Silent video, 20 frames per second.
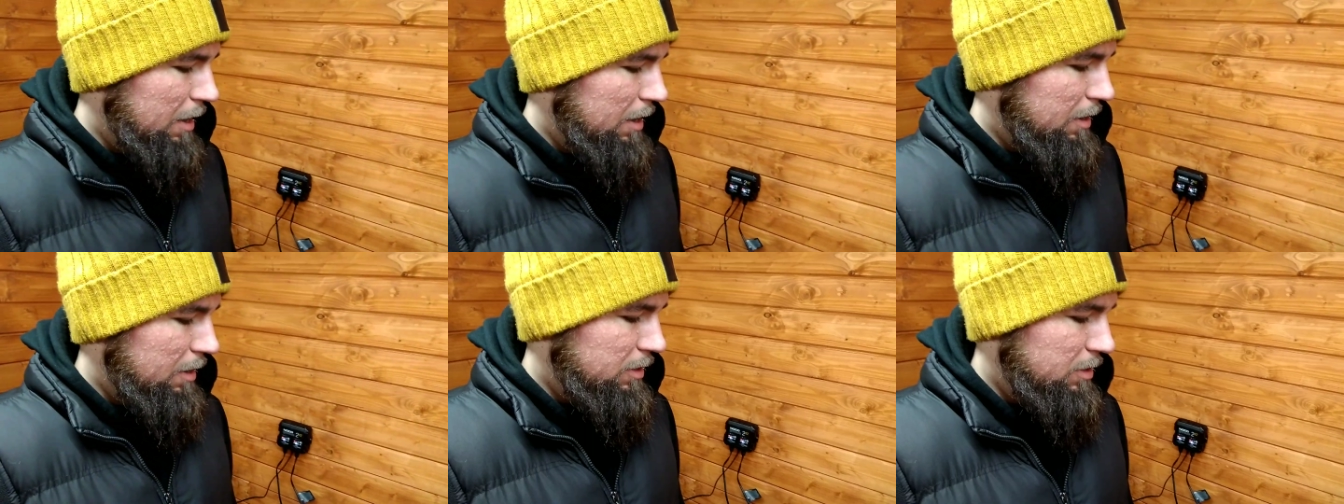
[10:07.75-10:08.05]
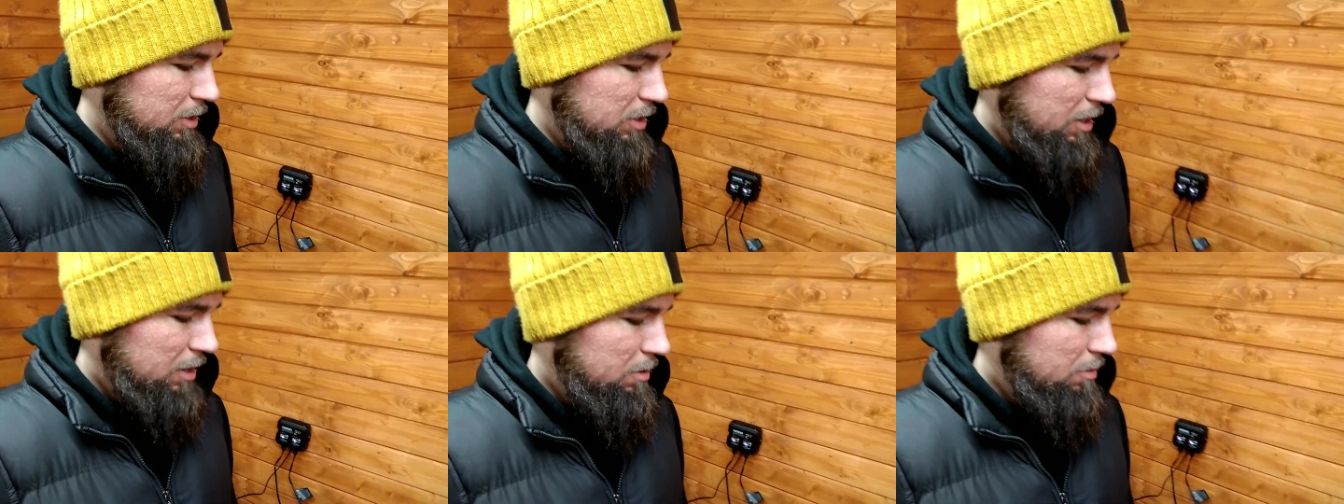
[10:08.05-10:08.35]

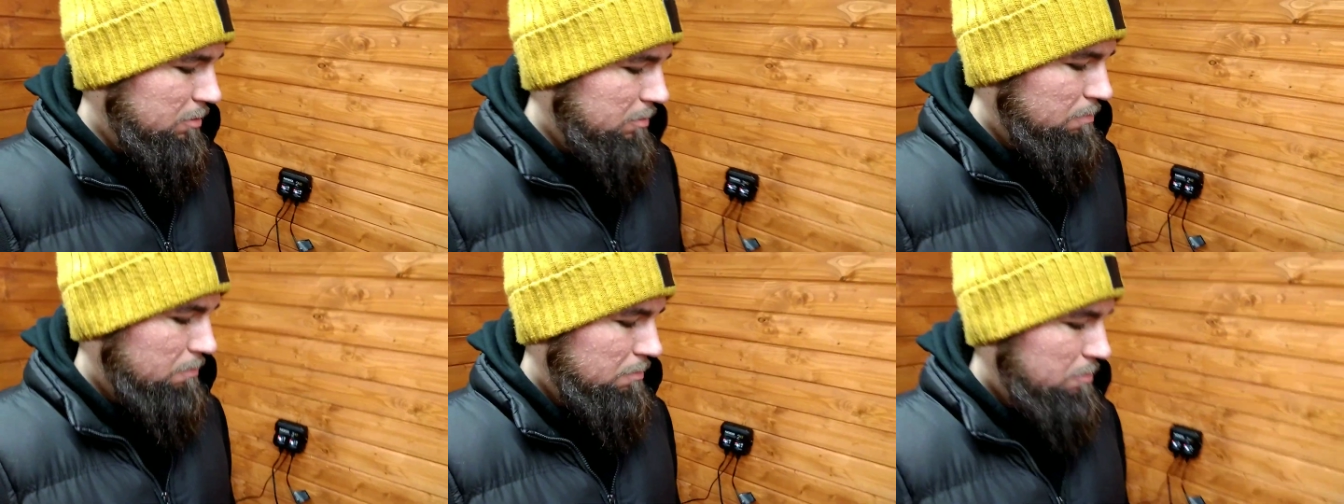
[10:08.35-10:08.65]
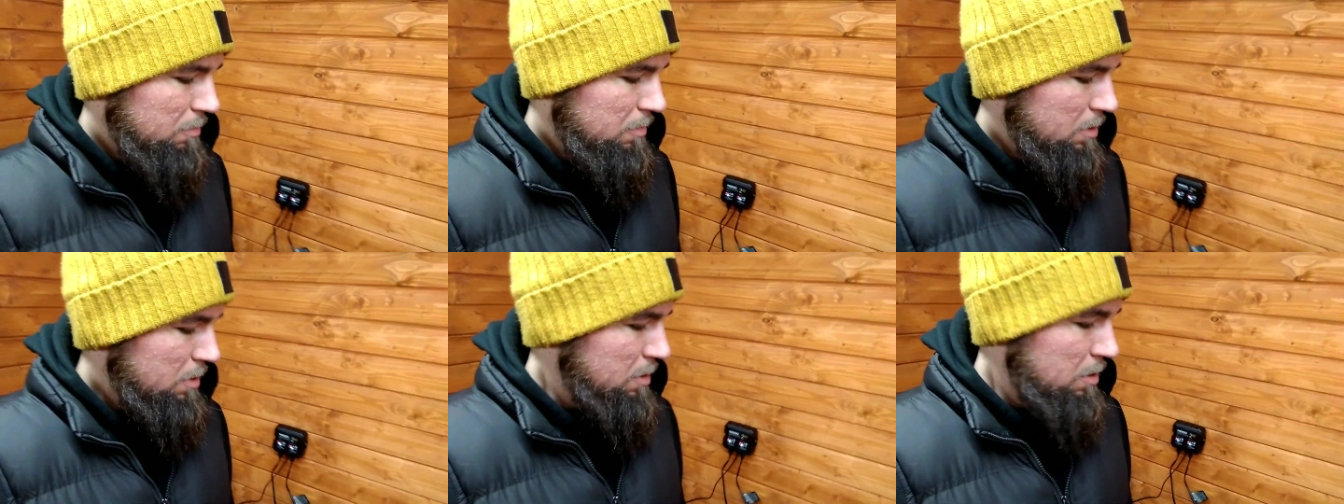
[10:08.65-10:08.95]
until
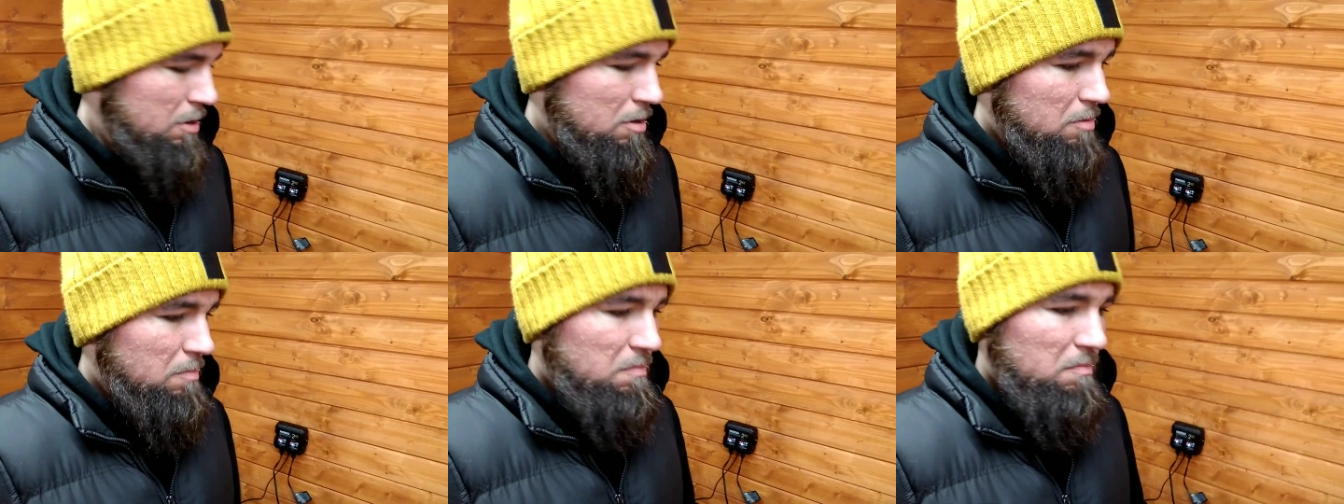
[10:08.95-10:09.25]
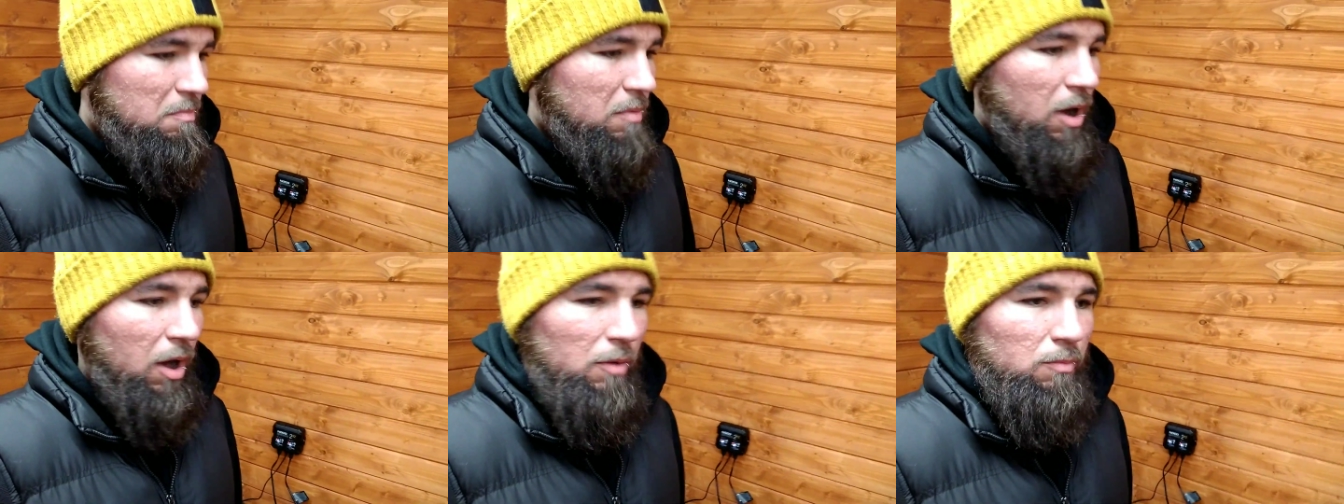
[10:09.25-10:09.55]

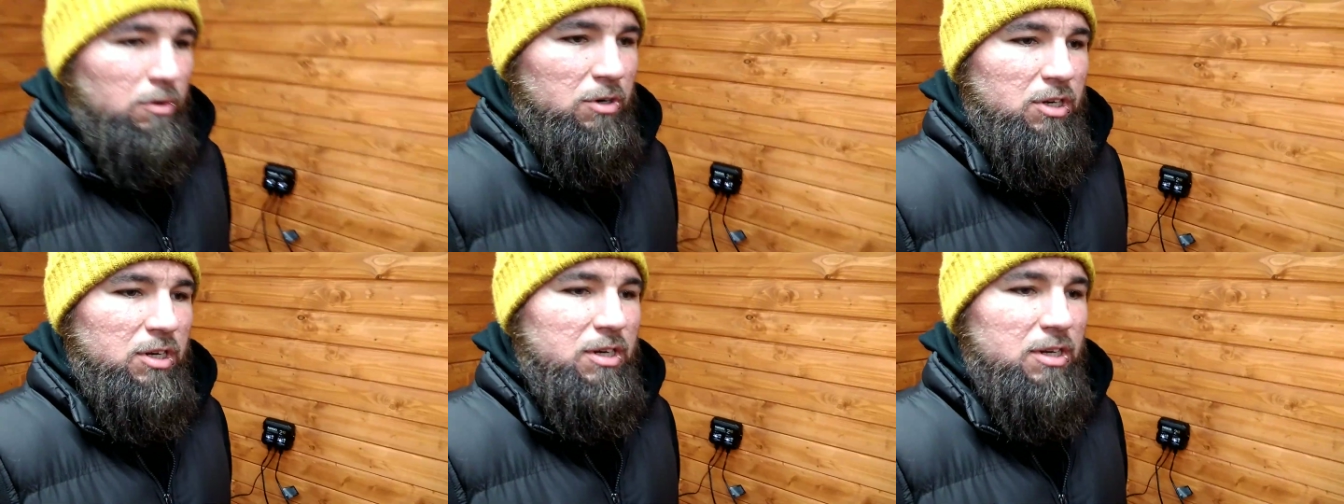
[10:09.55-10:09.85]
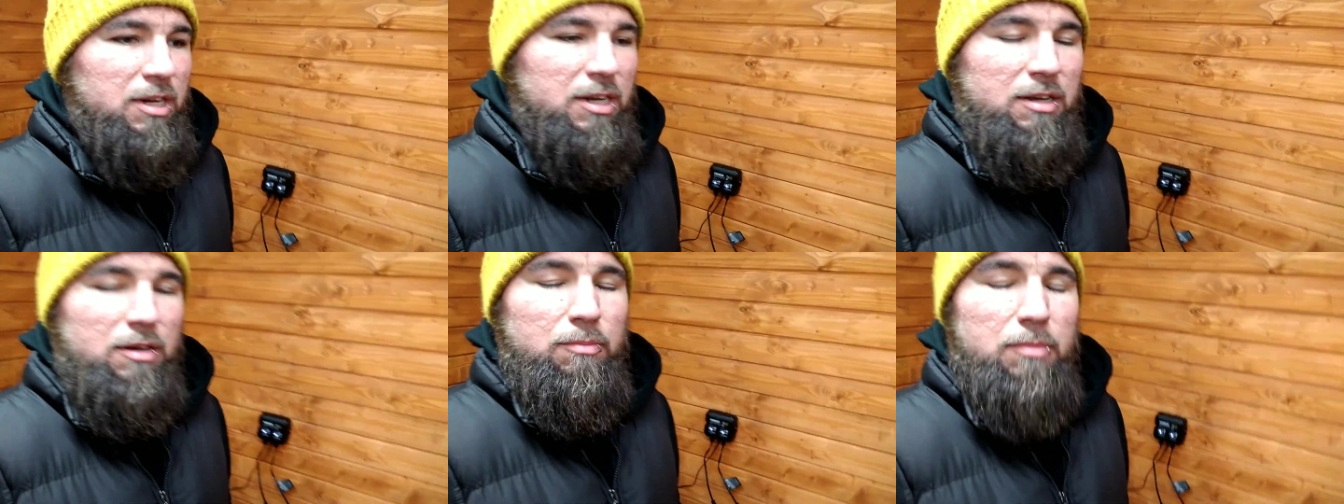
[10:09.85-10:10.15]
I wish to
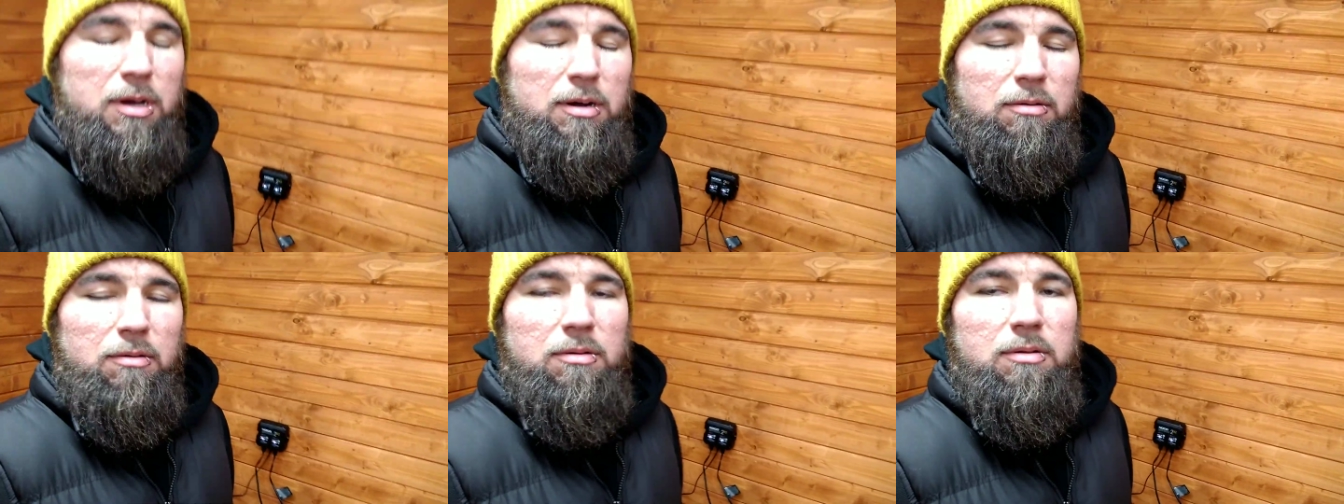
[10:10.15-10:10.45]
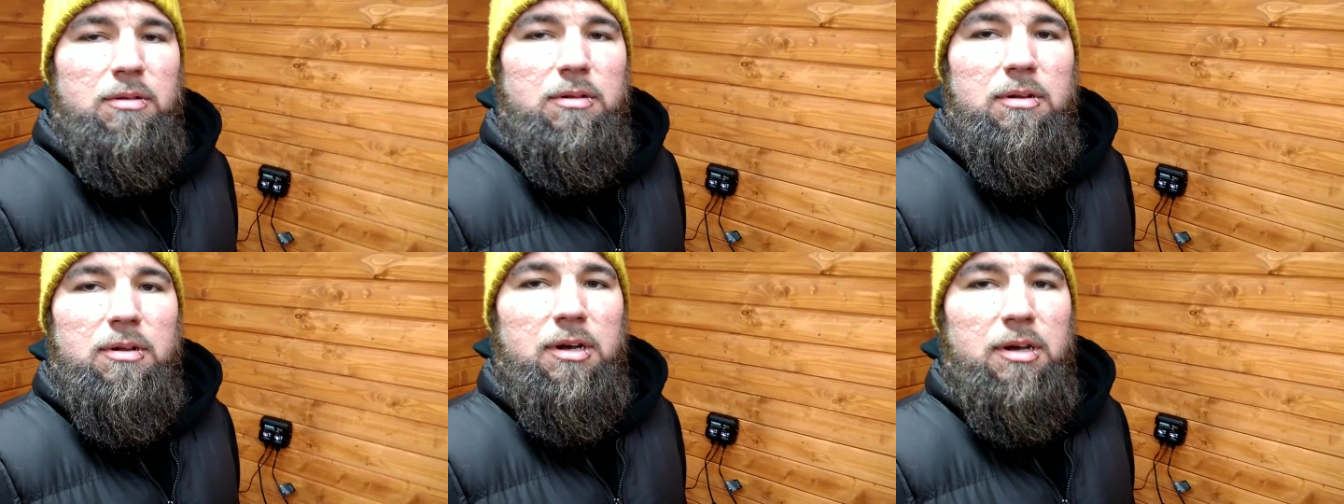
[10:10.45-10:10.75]
take them out.
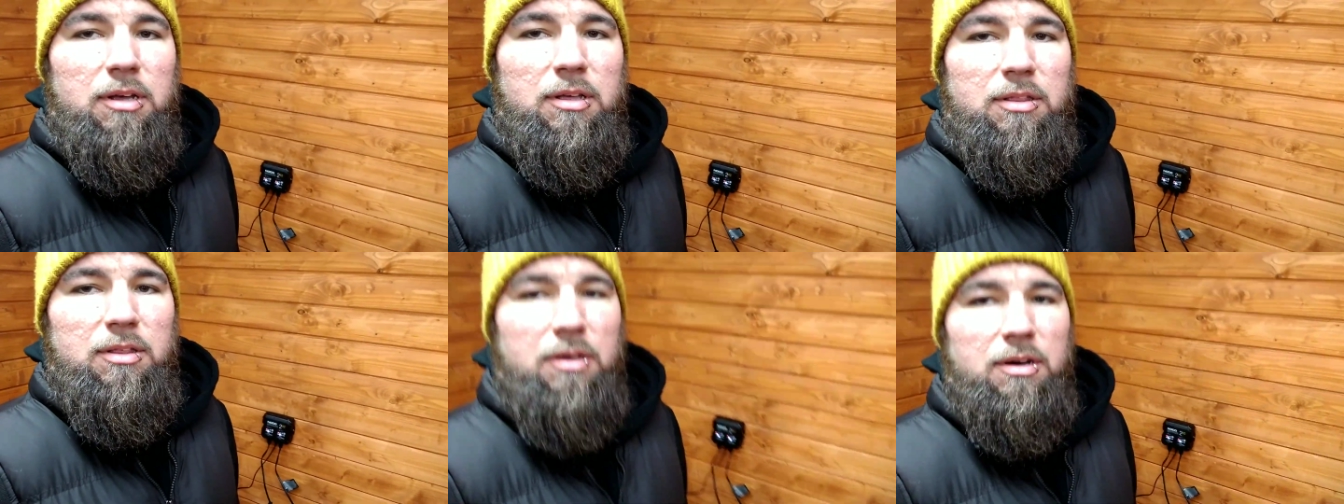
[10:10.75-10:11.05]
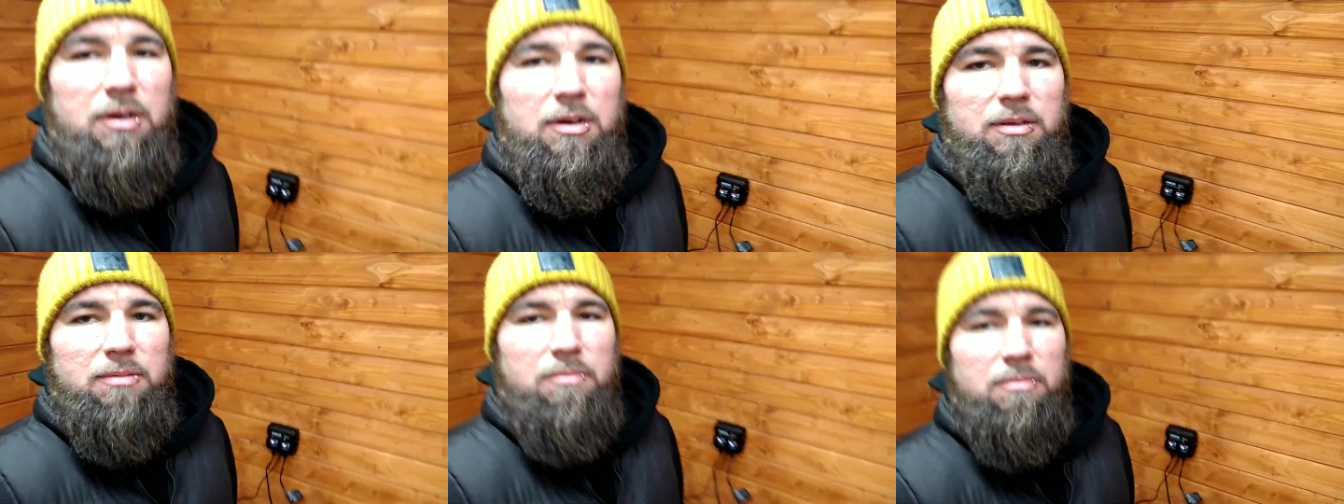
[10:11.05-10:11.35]
Like that,
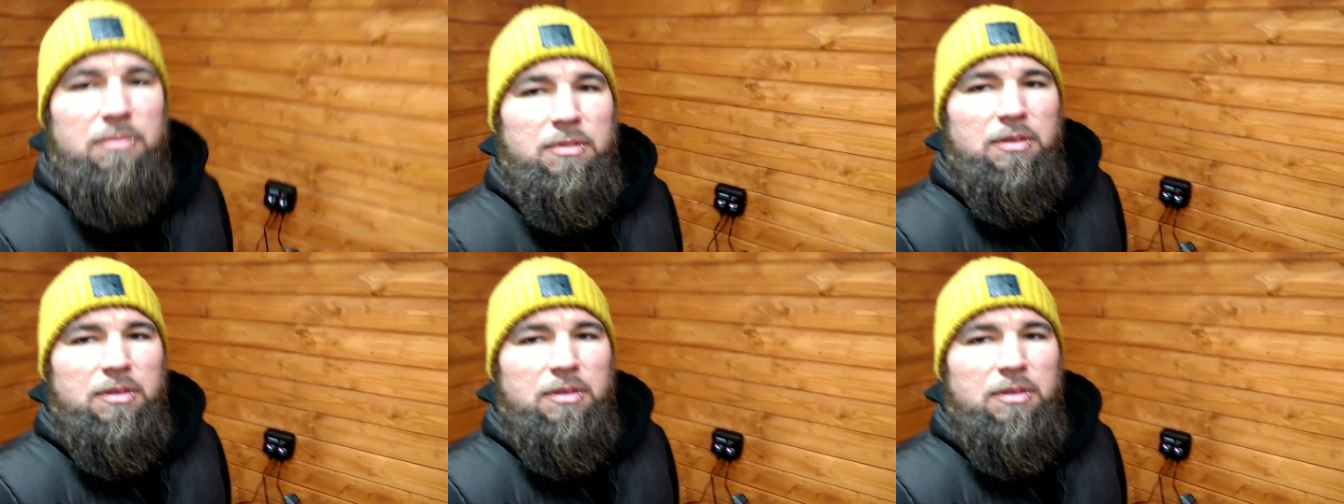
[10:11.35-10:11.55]
I